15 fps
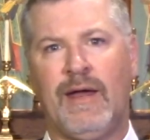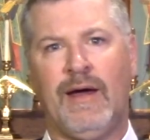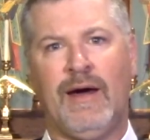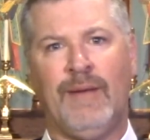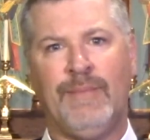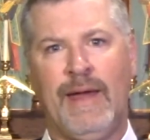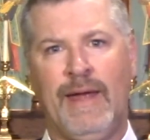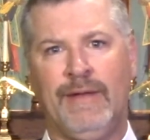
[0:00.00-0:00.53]

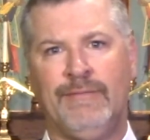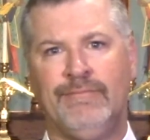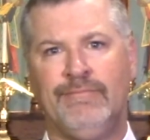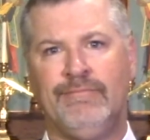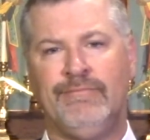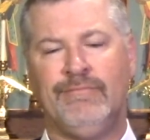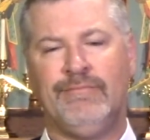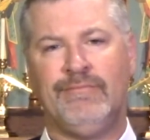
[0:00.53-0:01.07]
Amen.
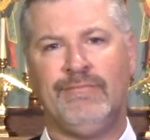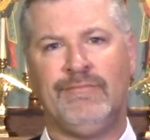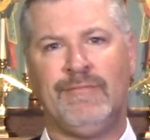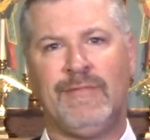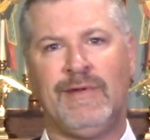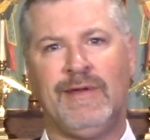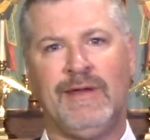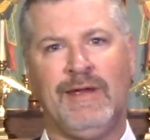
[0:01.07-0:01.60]

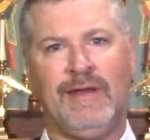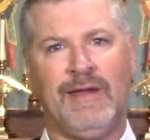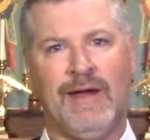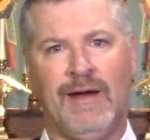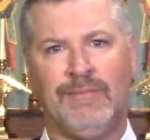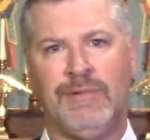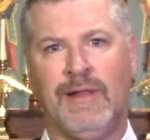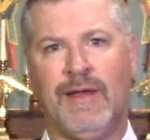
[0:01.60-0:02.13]
And
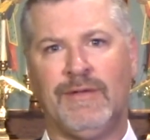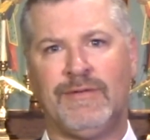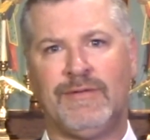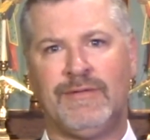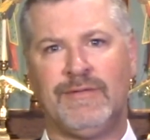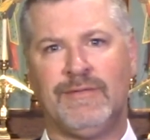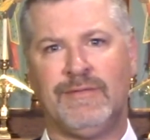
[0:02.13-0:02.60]
God bless.